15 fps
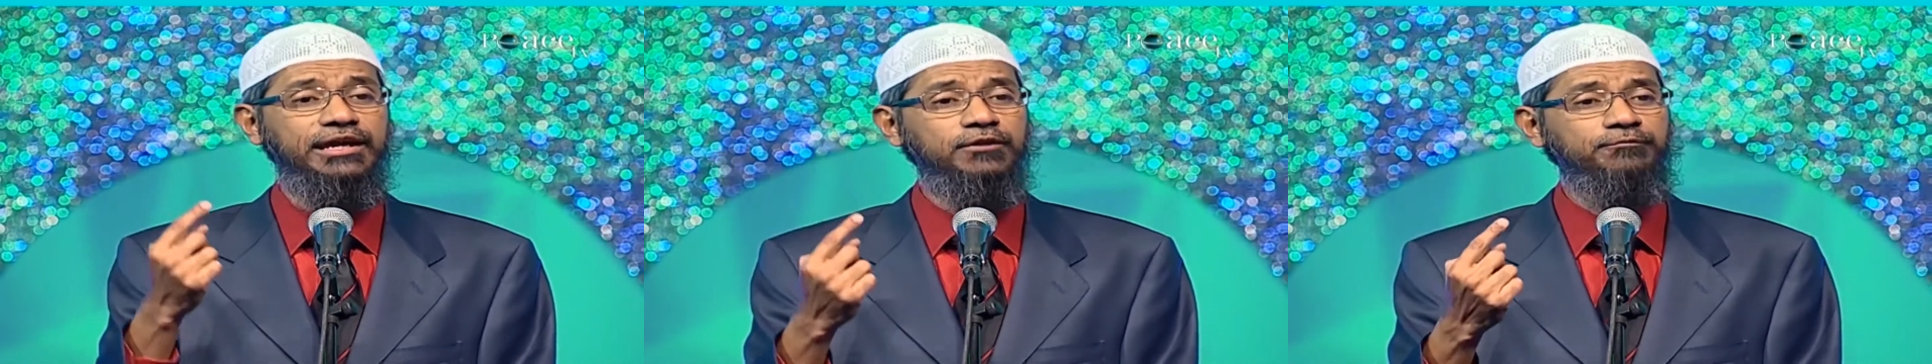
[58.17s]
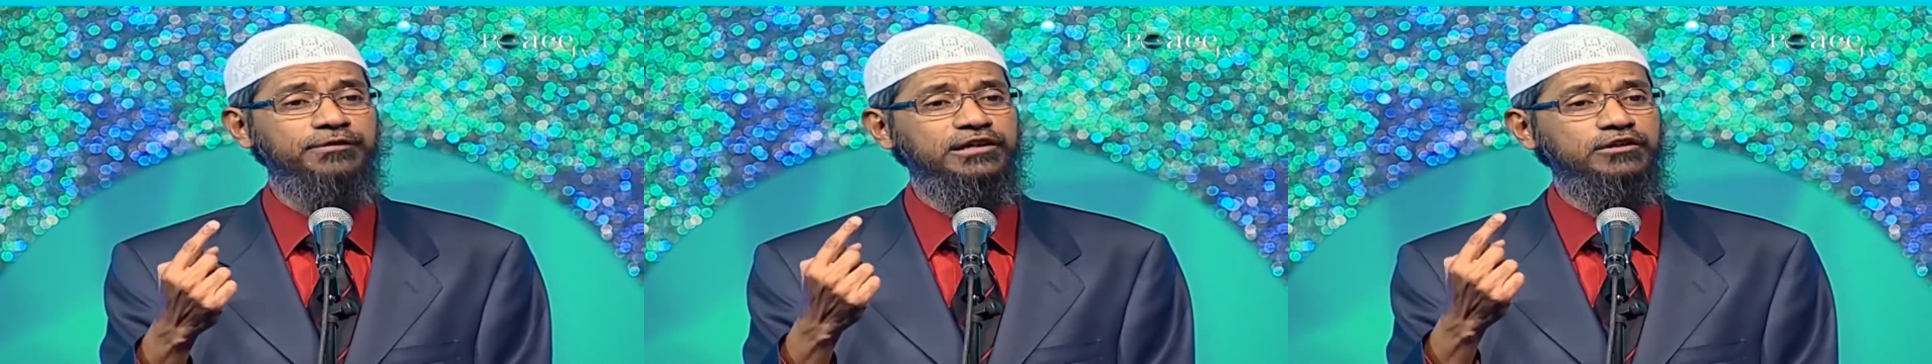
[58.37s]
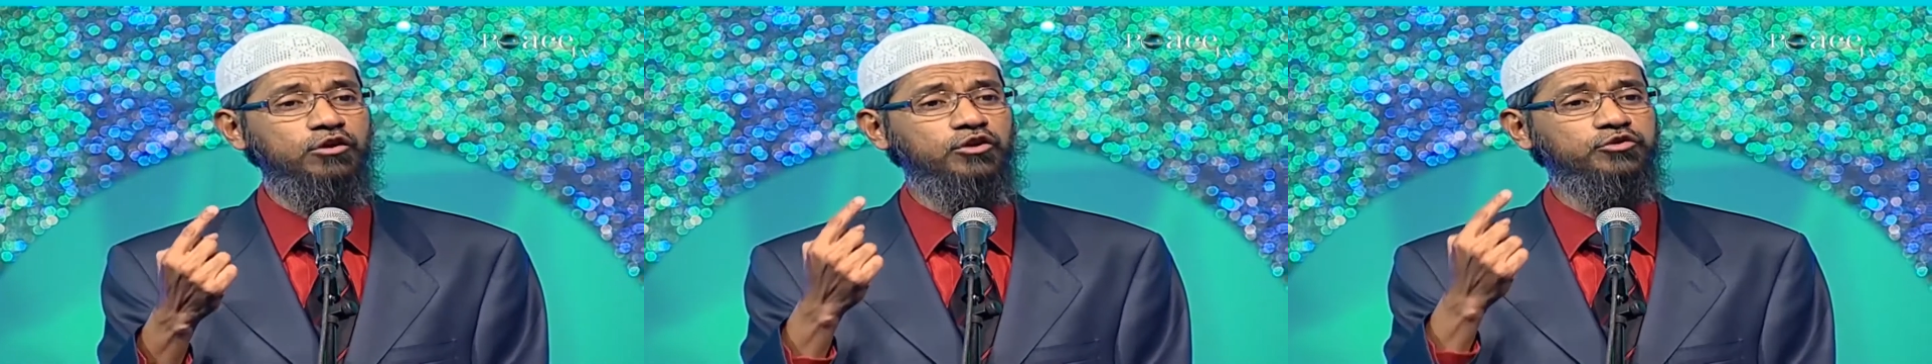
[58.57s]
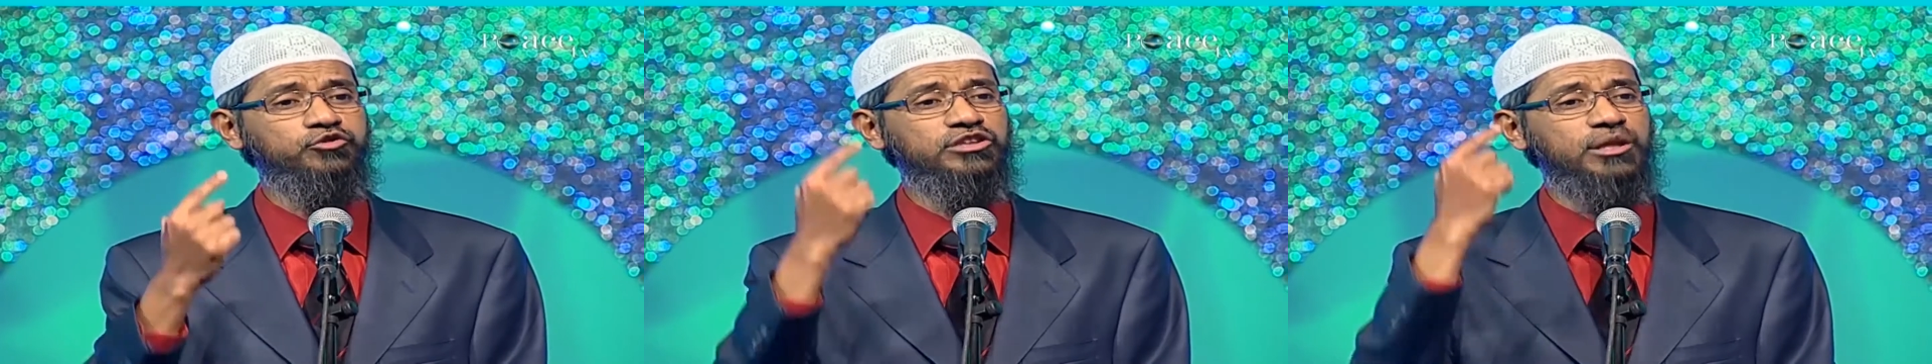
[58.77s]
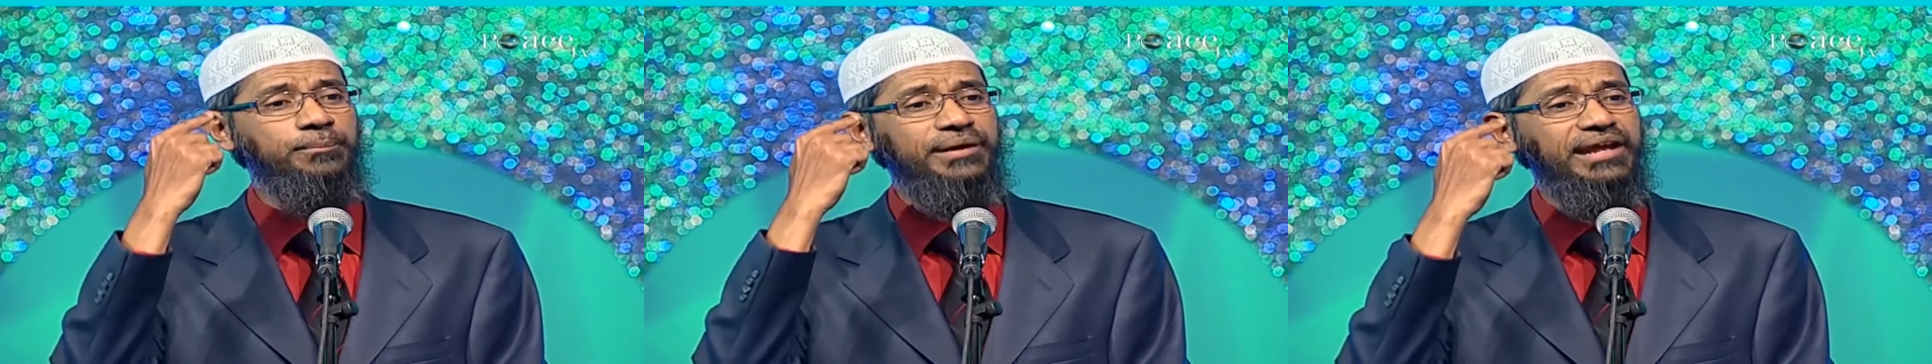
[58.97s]
If it goes
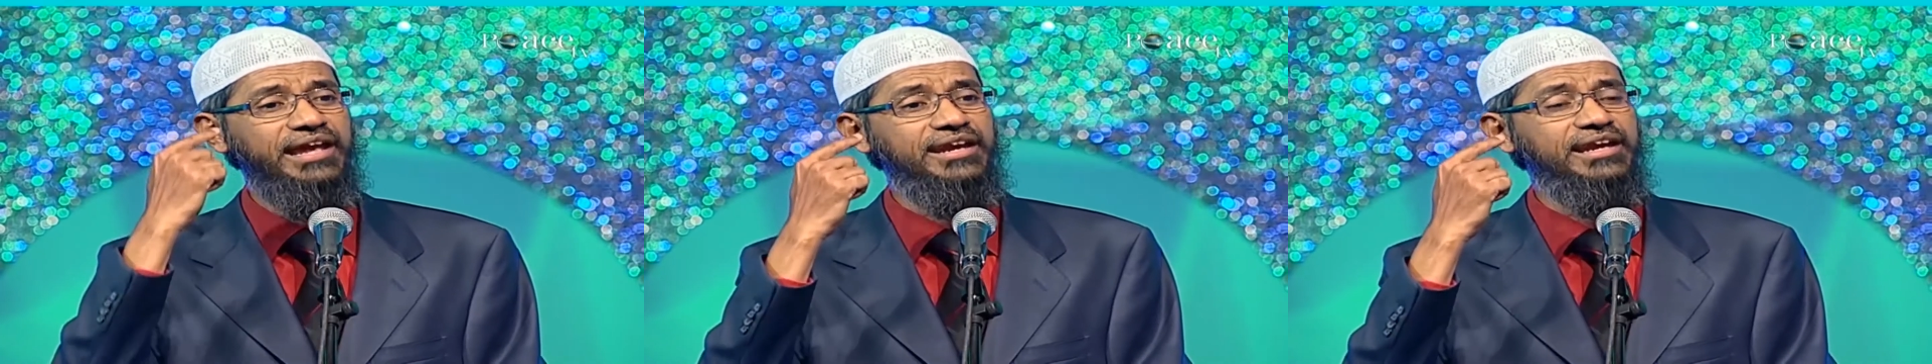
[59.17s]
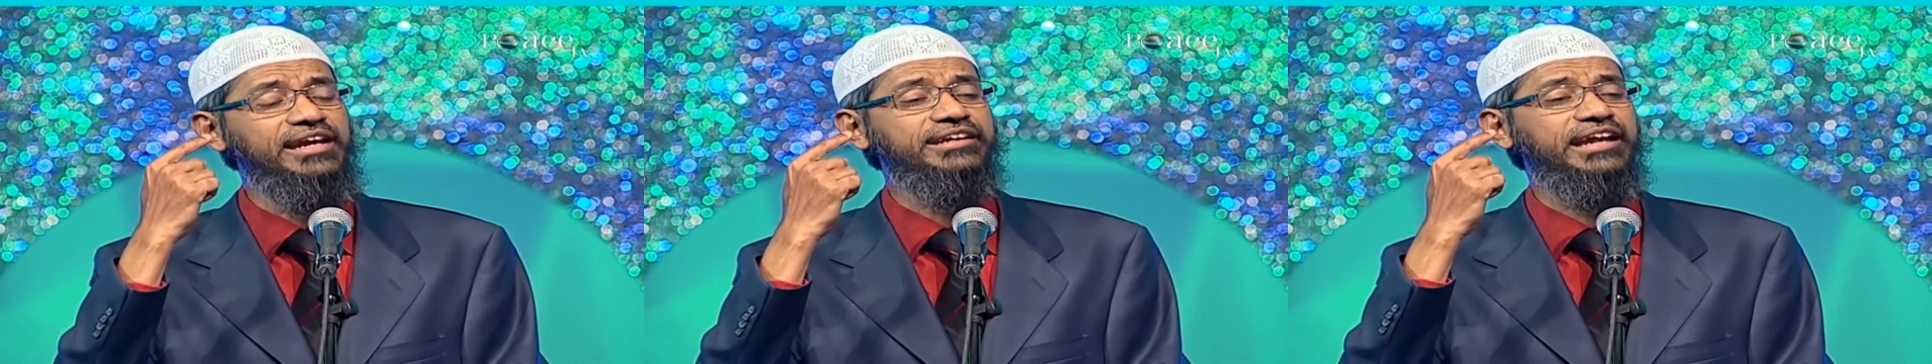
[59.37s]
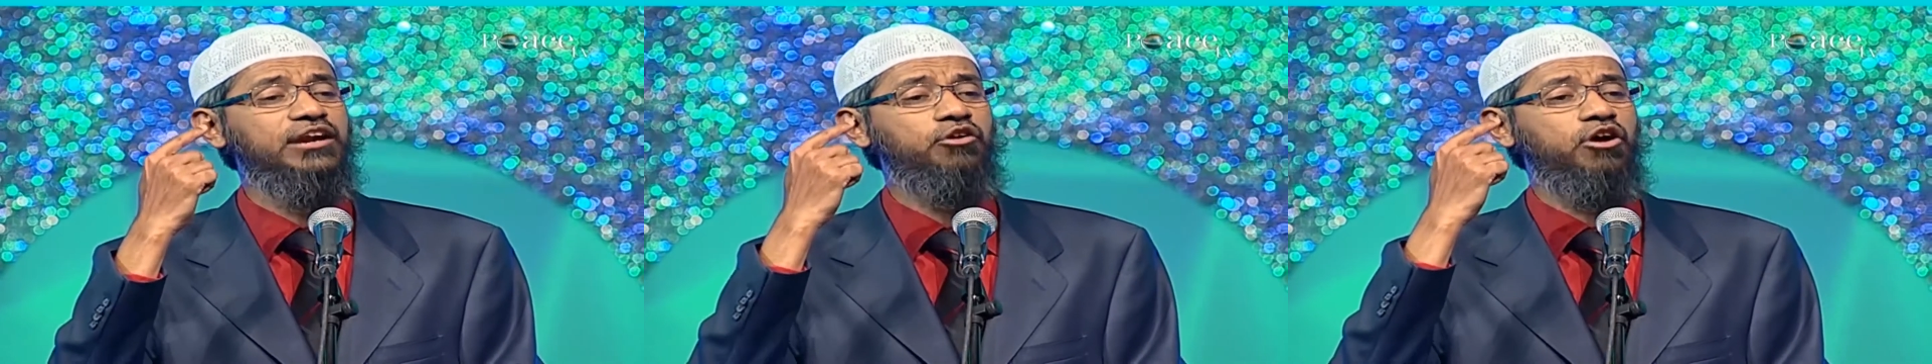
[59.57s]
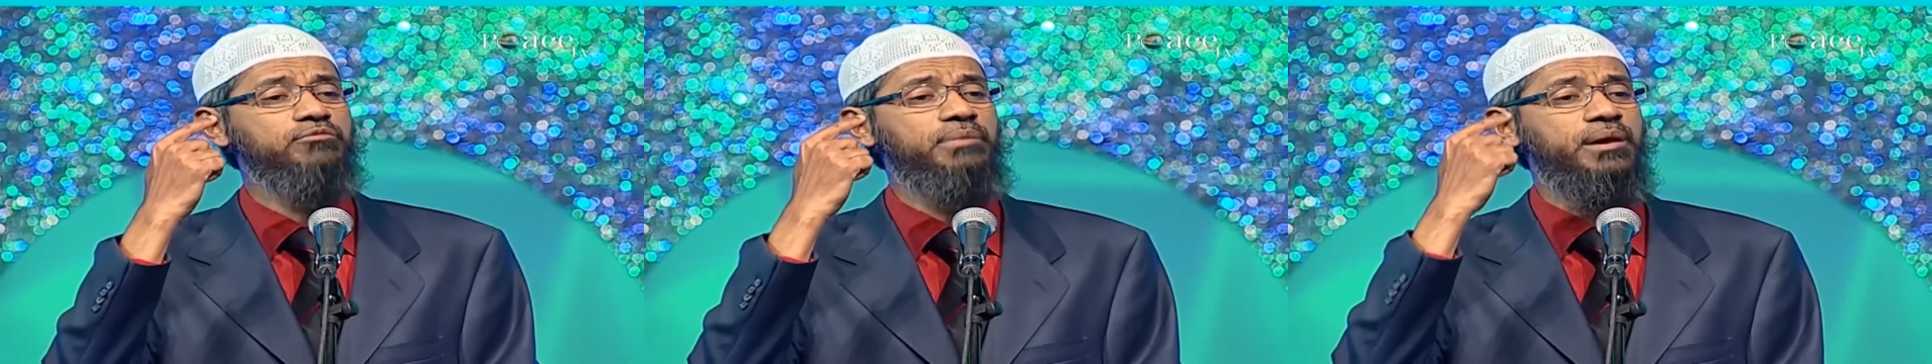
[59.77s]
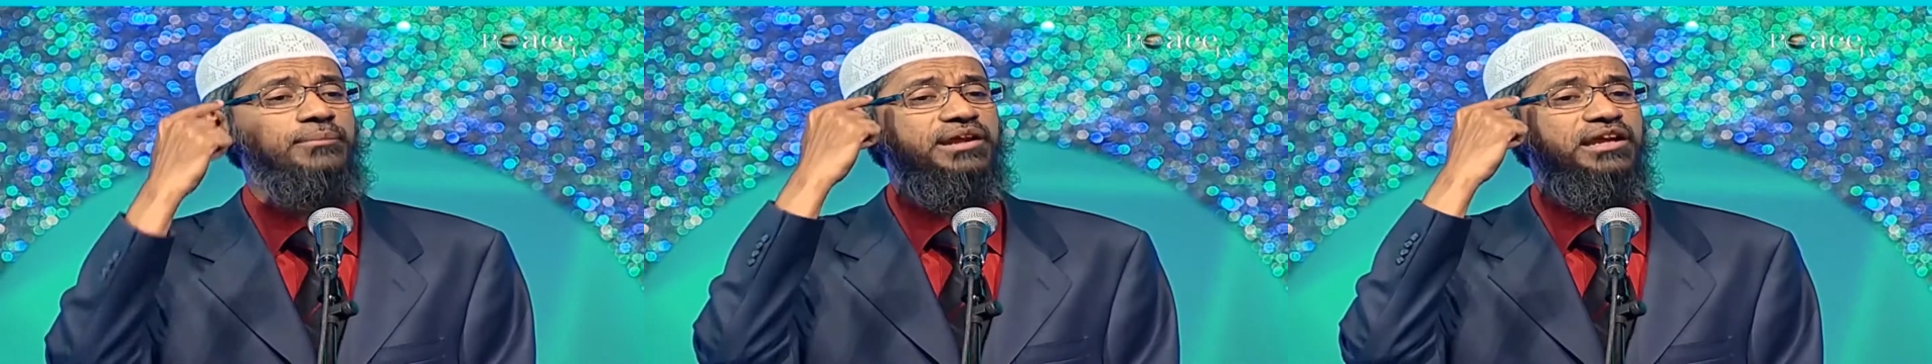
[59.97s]
to the brain, it can
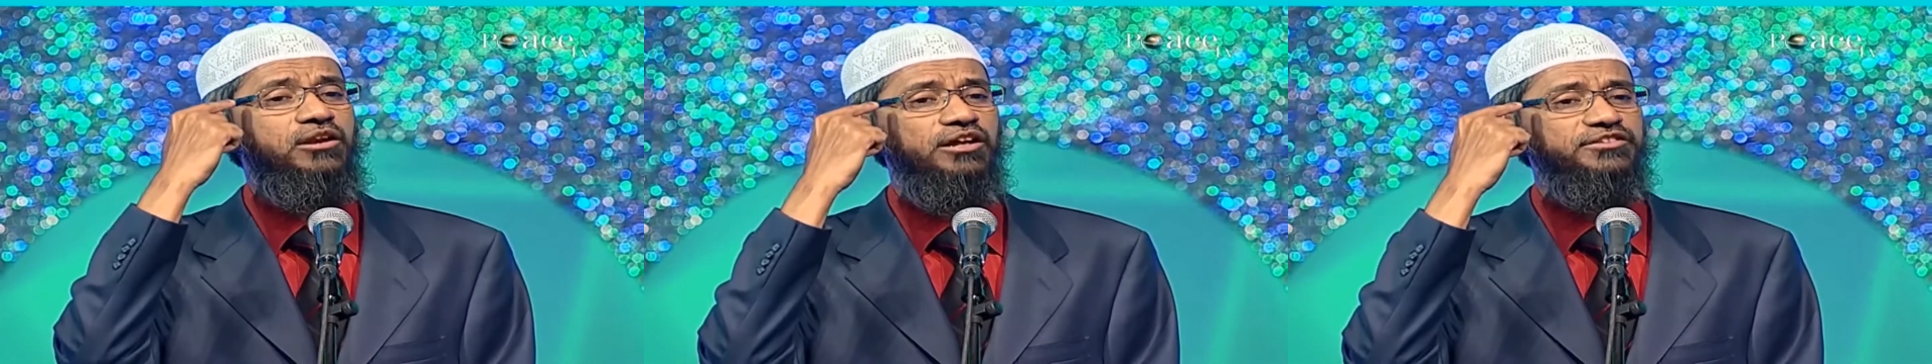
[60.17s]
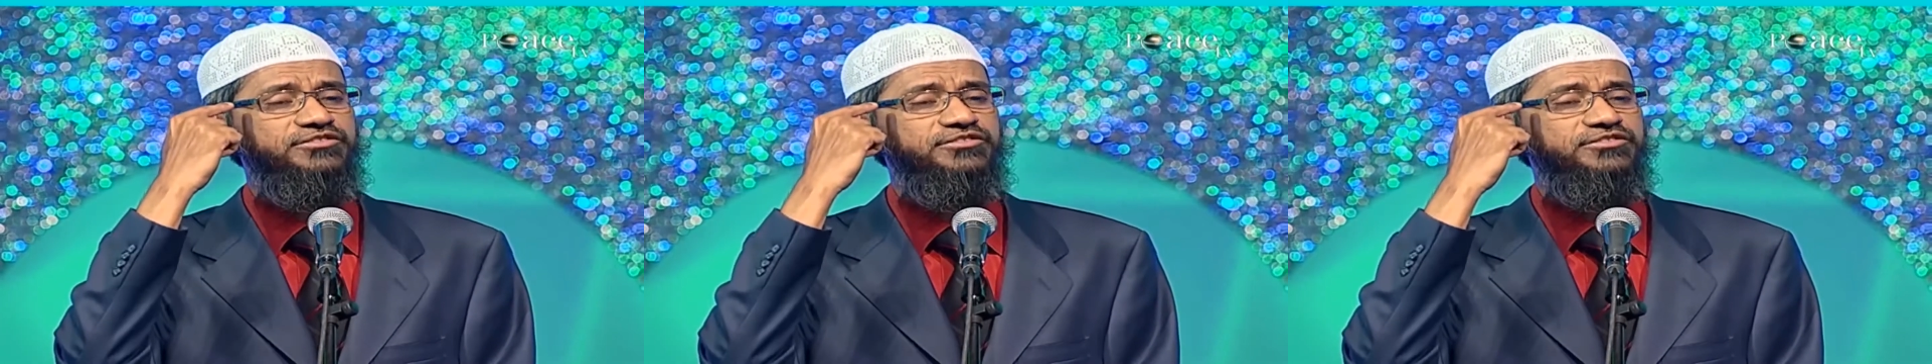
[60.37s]
cause memory